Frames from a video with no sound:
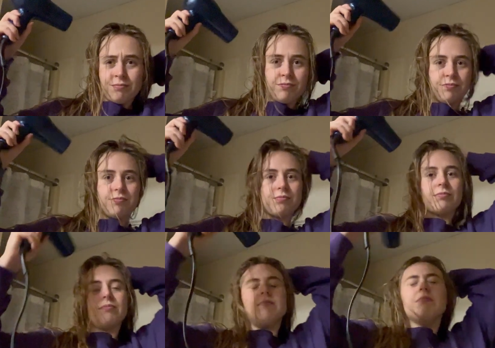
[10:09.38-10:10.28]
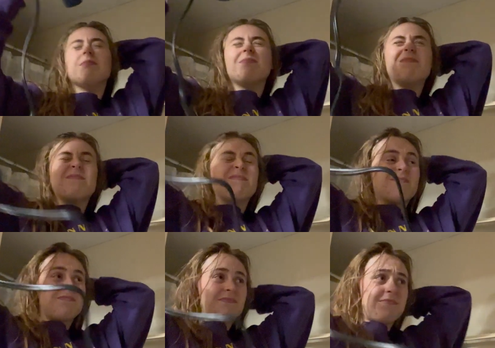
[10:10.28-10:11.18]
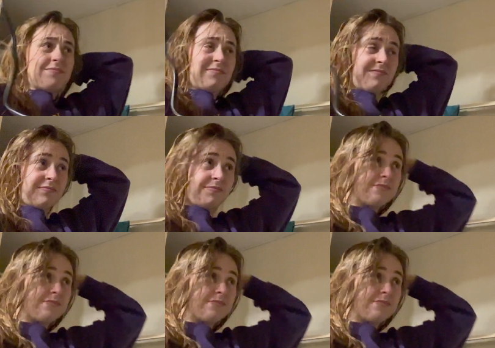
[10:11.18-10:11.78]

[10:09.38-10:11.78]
[no speech]